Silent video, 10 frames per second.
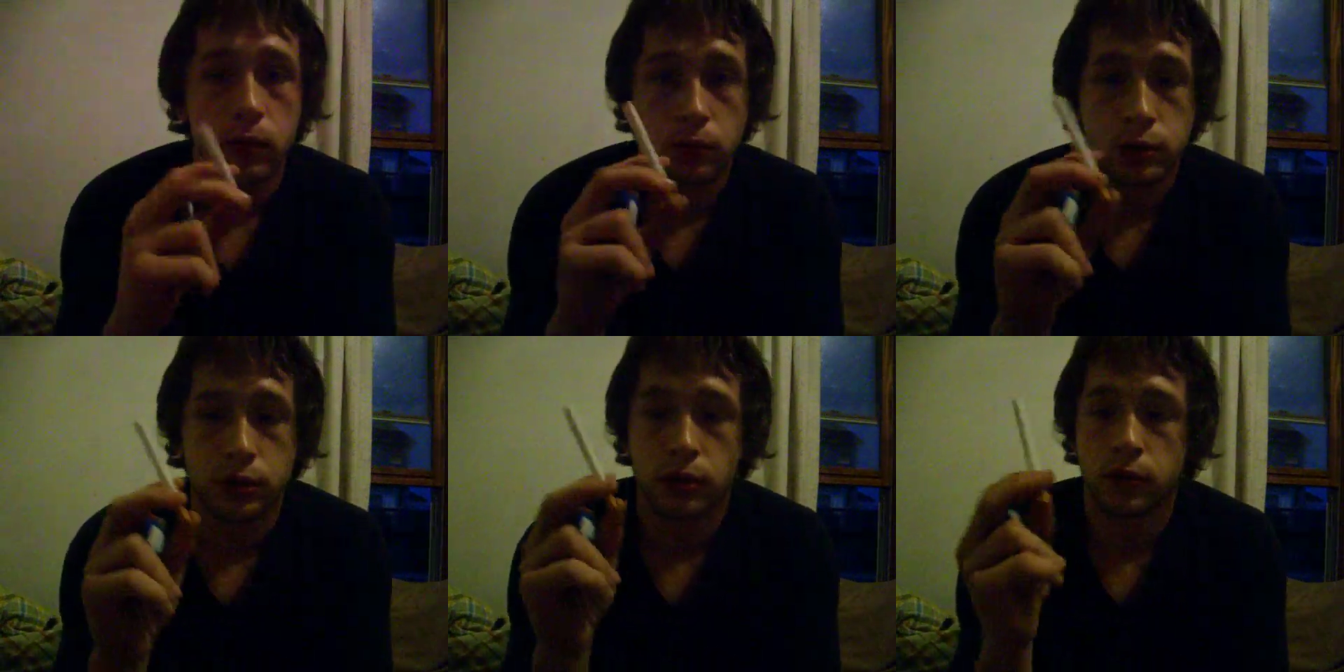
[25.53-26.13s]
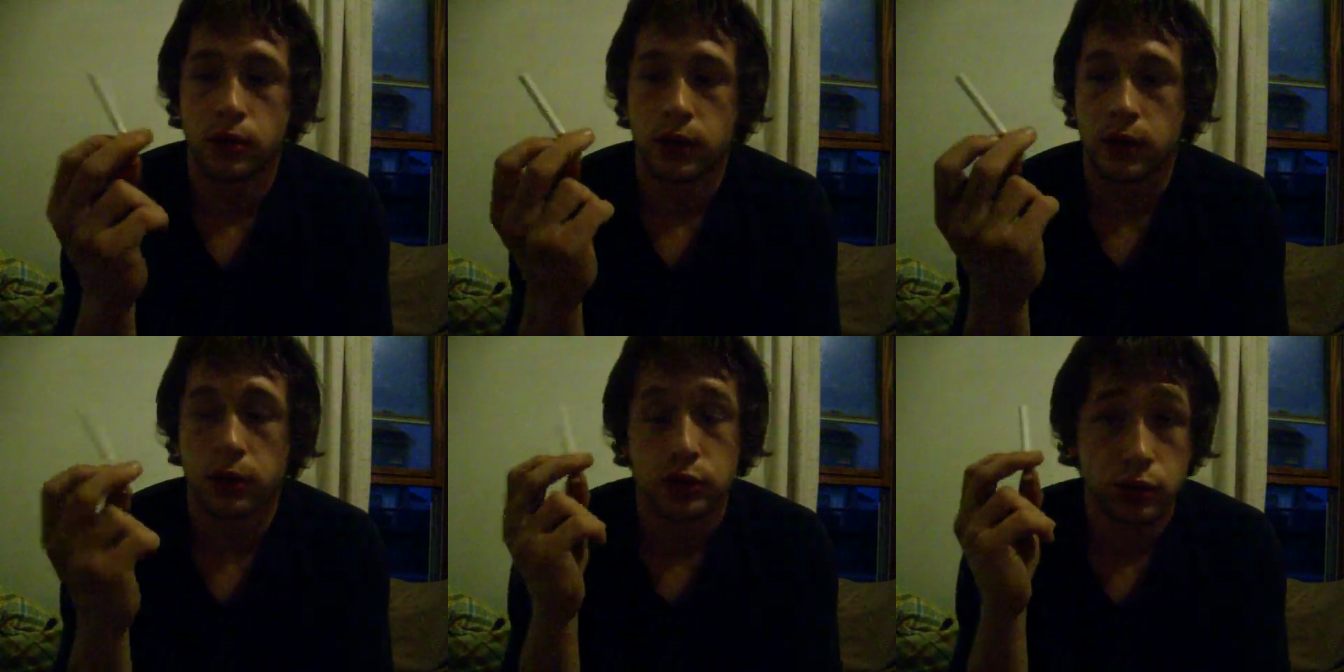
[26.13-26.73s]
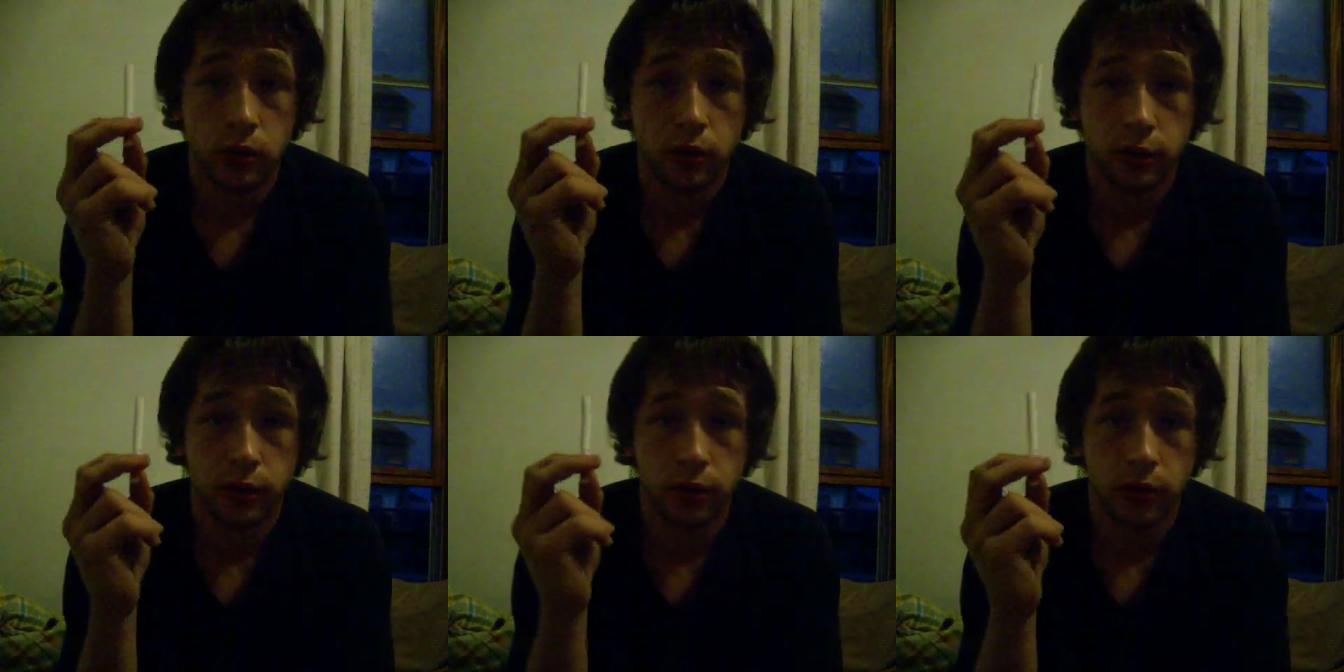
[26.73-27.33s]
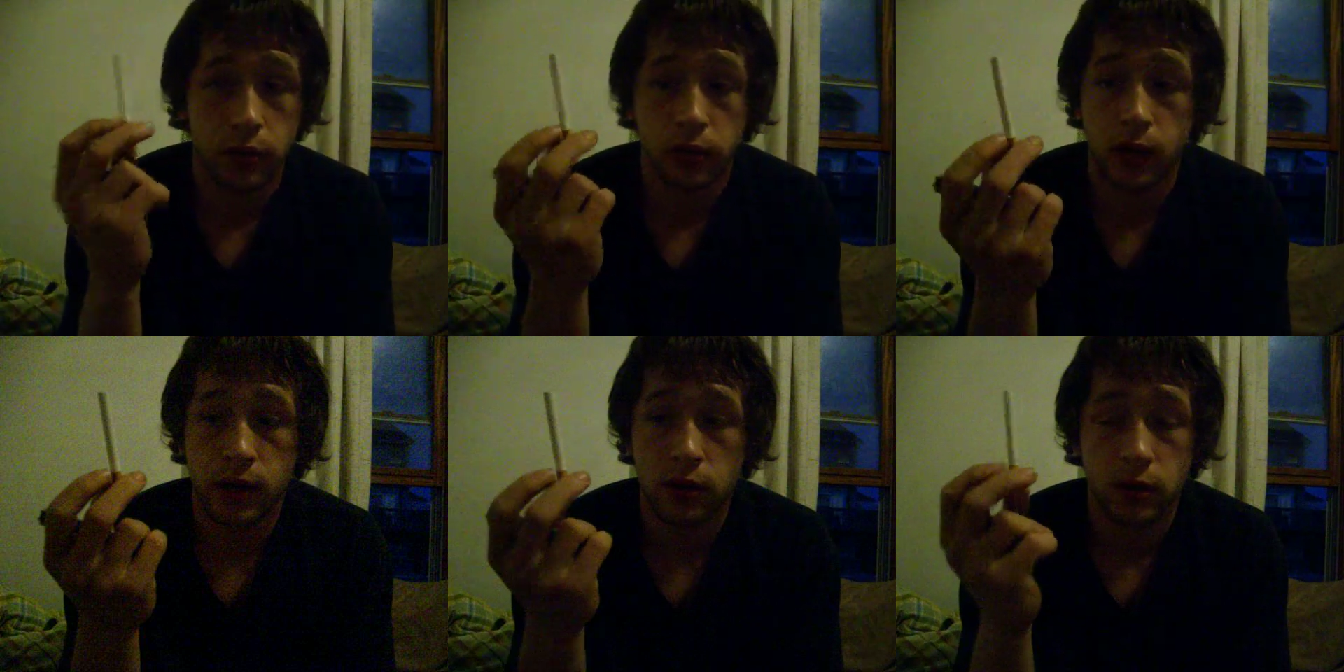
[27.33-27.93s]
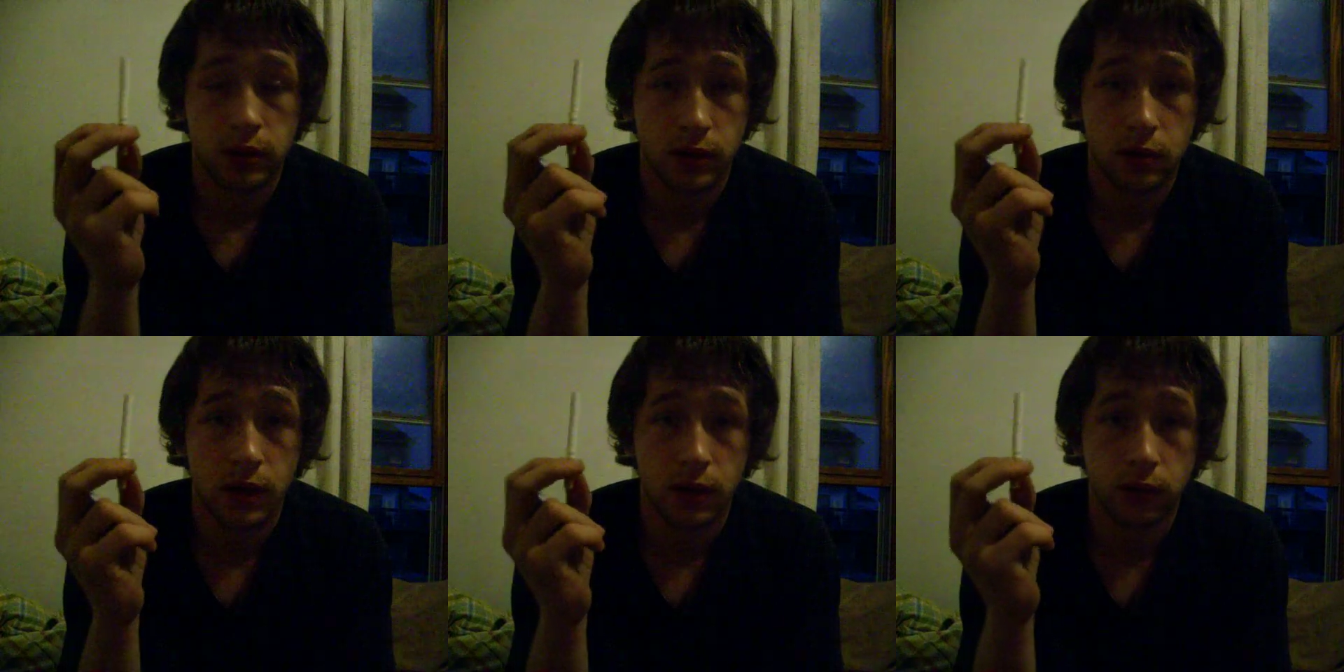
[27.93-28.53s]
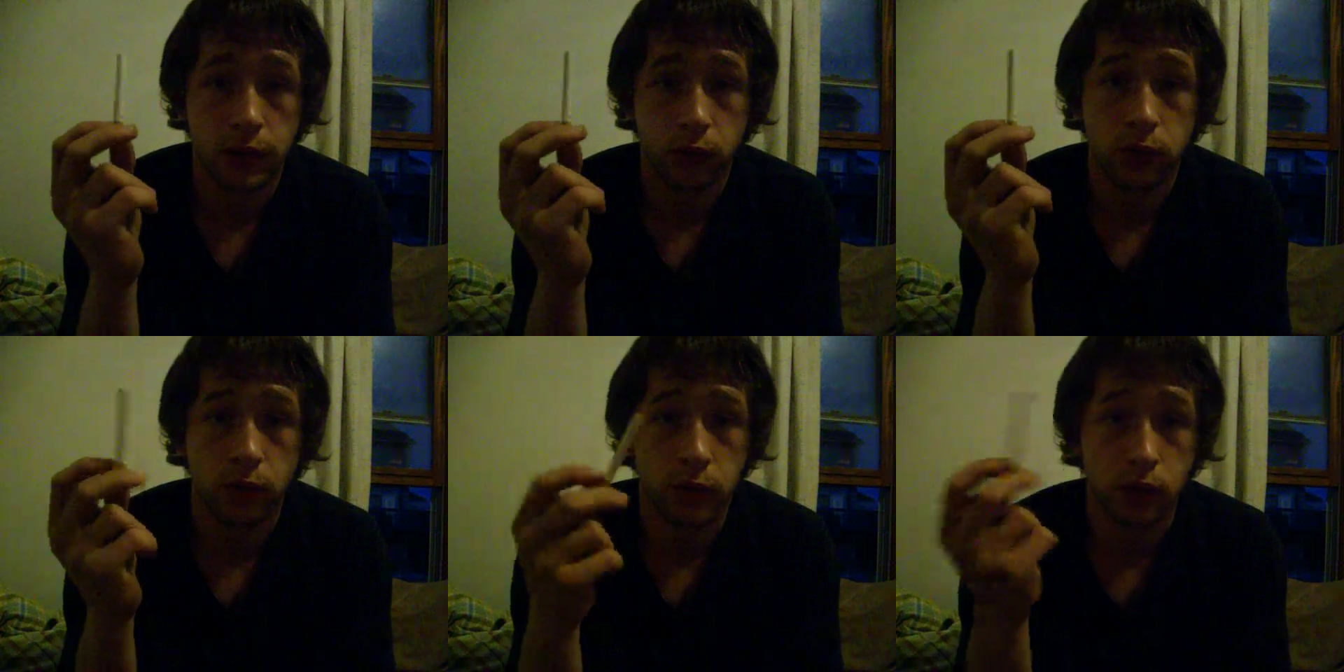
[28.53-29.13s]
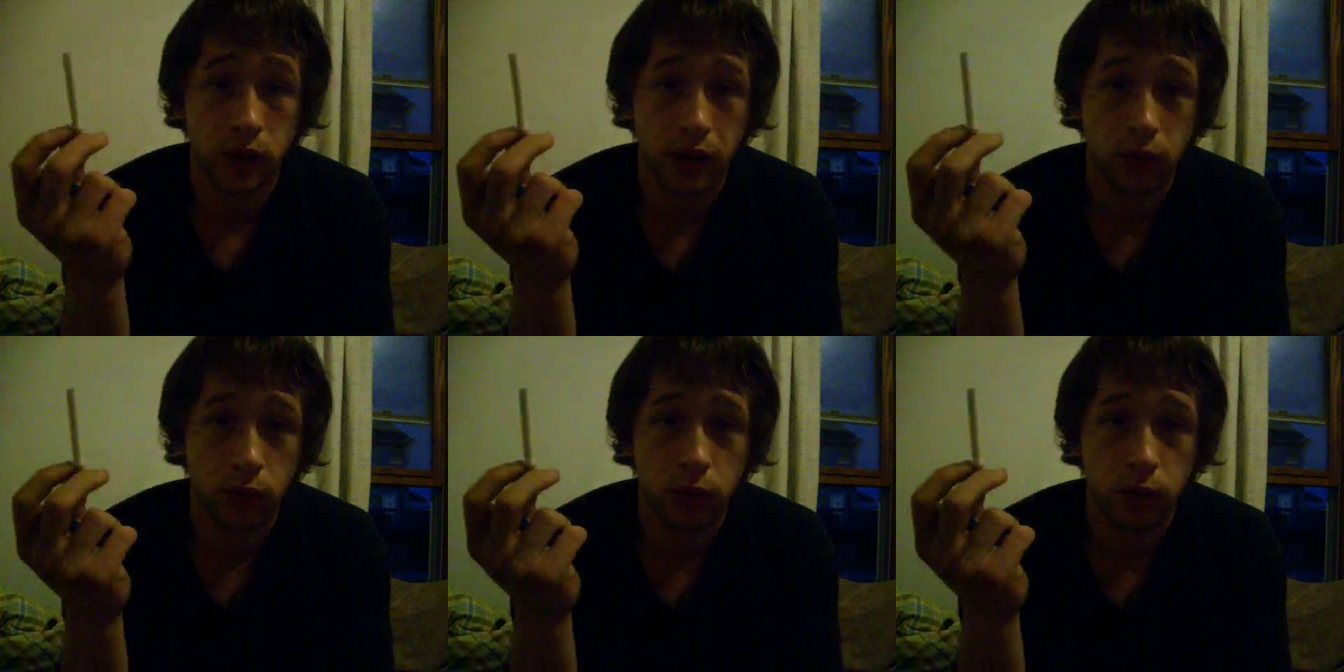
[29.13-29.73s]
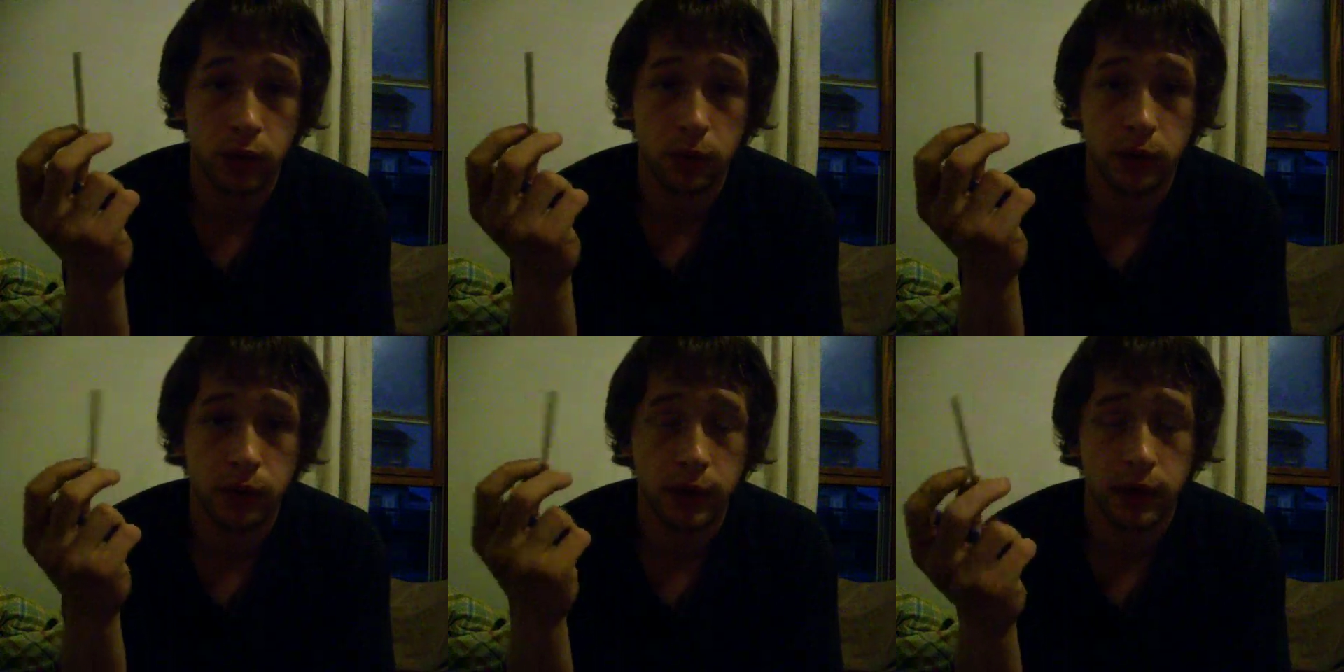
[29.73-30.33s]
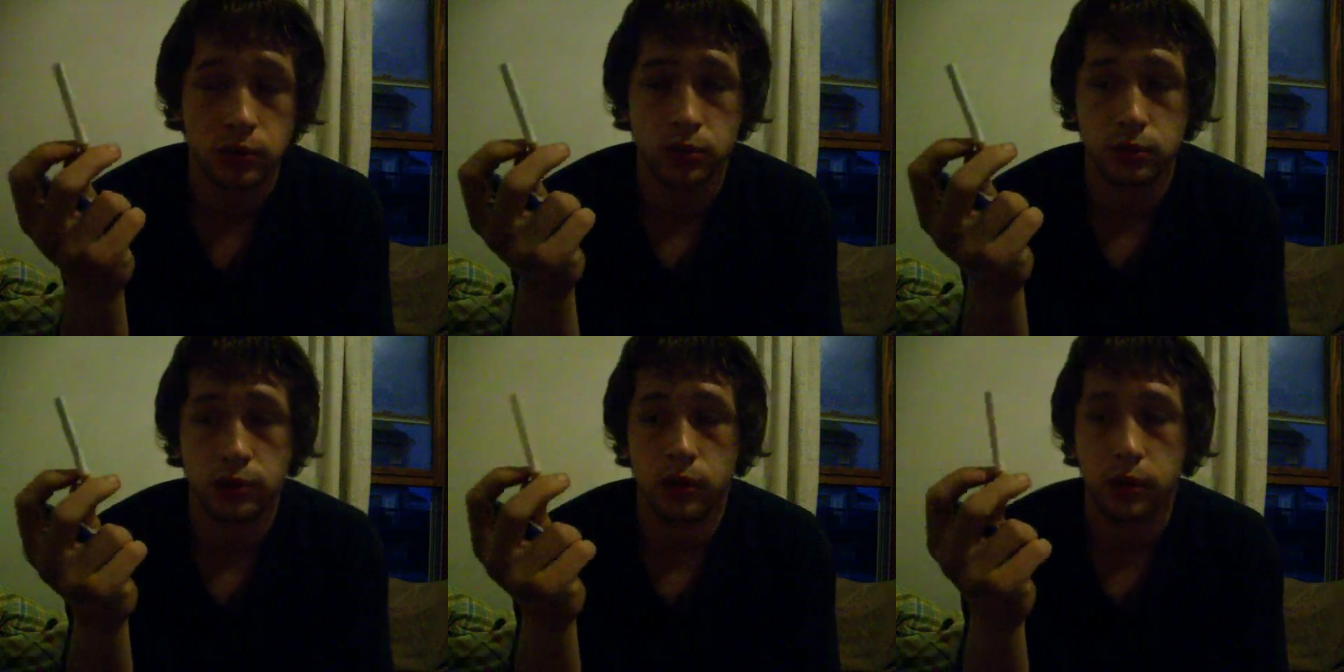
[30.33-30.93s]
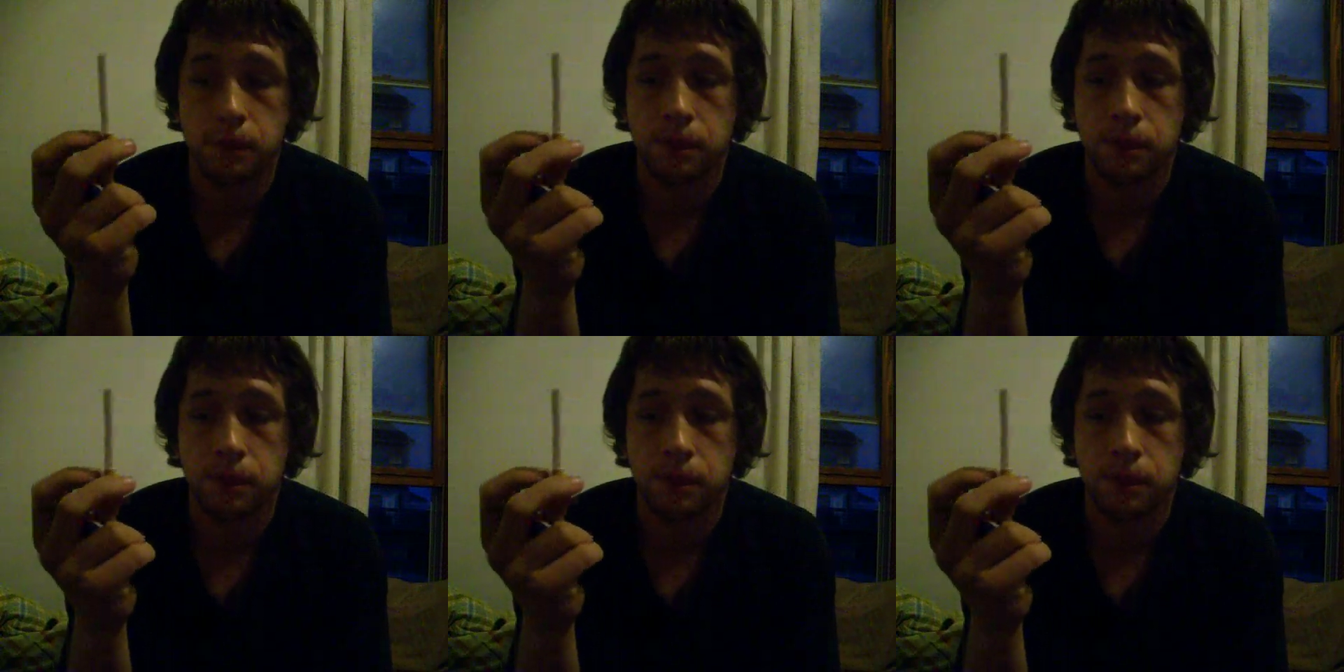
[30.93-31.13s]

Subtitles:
What you do is you take a strong cigarette. Anything that's not a light will work. Lights will work, but they're not so strong.